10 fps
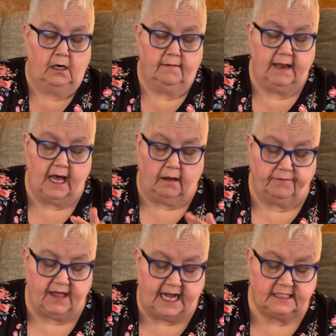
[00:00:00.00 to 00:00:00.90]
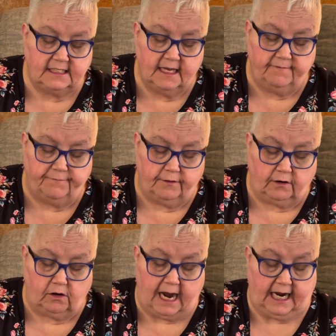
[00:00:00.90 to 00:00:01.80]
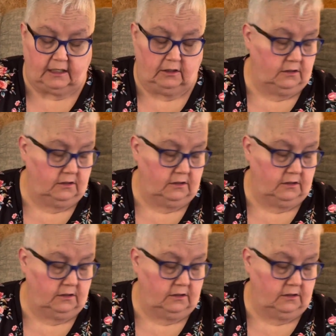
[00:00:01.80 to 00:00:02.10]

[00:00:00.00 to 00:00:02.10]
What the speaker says: Now that's it for the cracker.